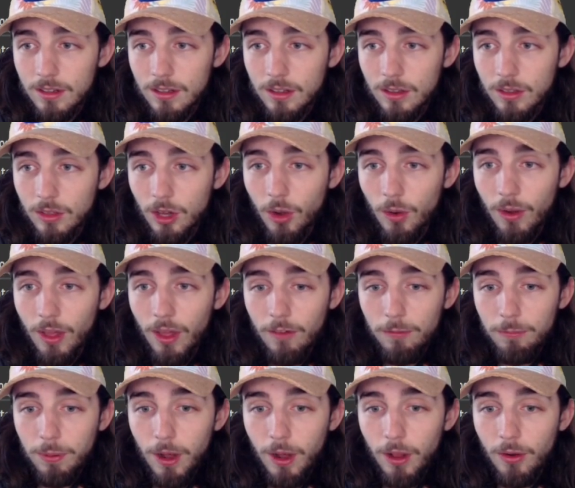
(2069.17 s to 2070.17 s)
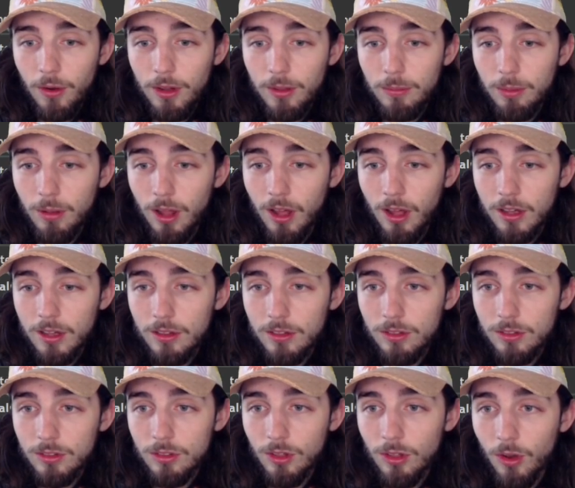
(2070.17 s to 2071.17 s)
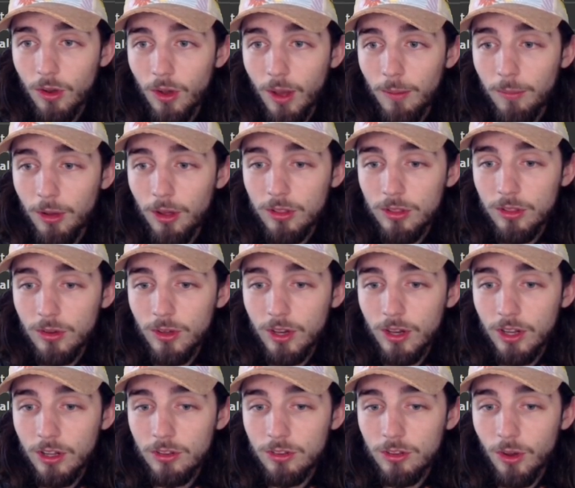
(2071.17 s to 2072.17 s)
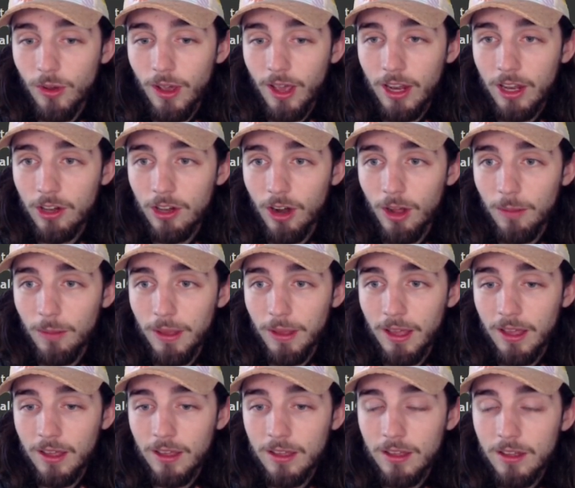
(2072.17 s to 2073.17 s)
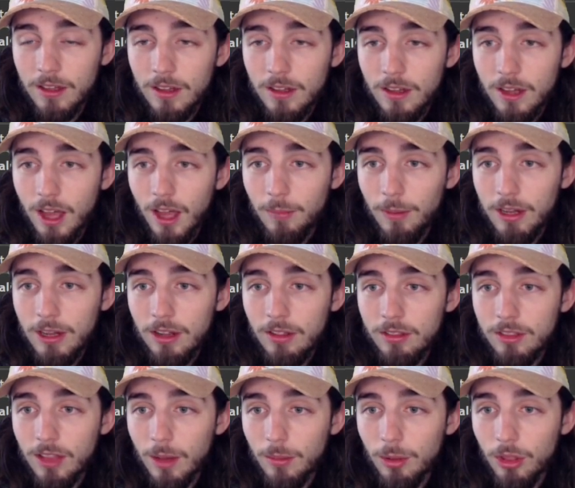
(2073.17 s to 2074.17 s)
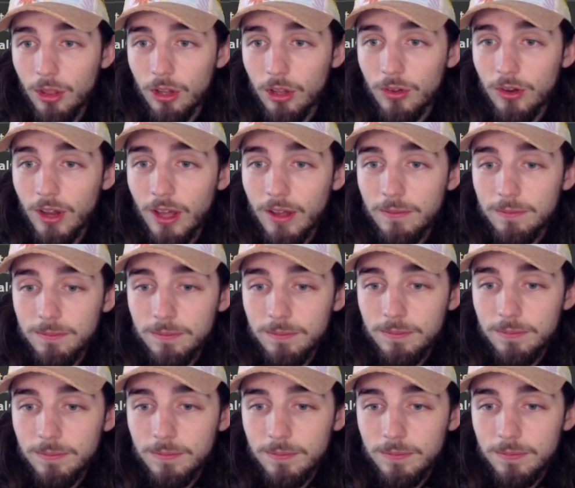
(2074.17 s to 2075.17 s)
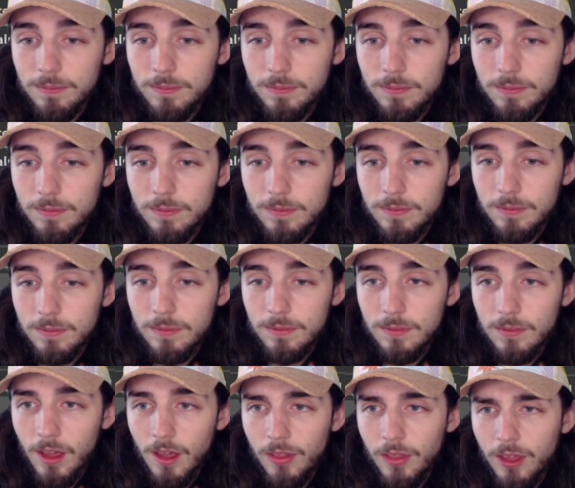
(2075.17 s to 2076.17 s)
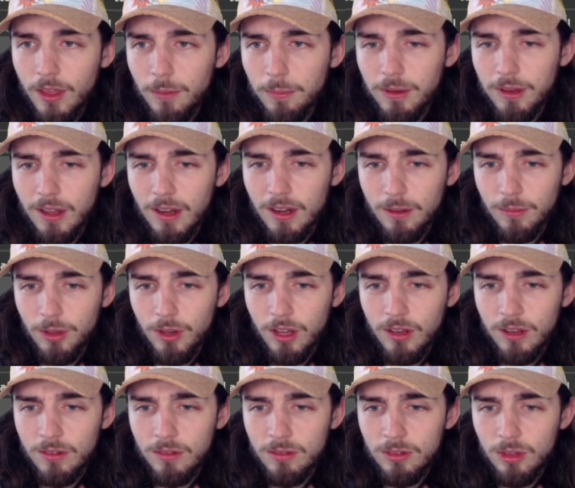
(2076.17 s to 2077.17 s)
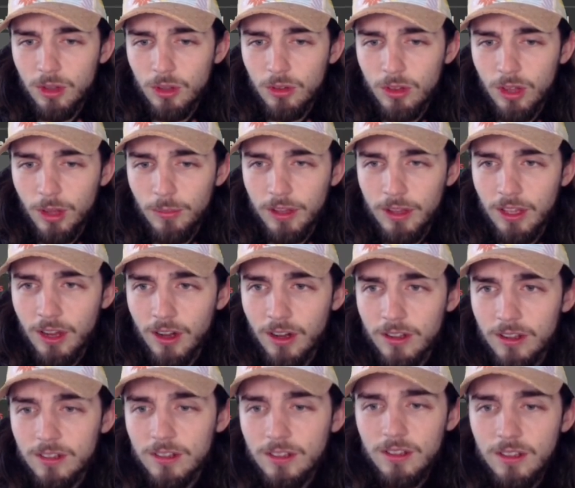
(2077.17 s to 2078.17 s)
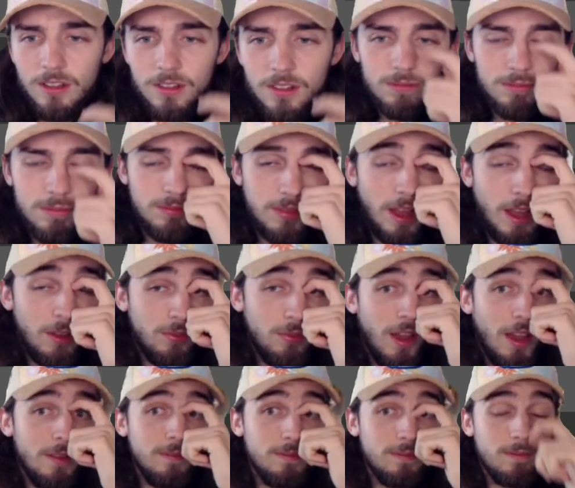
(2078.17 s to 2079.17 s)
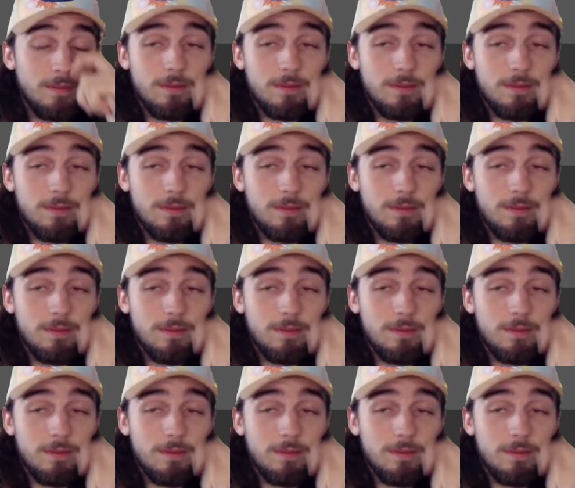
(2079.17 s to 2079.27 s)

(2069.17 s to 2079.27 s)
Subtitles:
They don't have priority block, so I'm also going to just go ahead and drop a... I might just double the Luna. They can protect. I'm going to close combat the Arc. That's fine.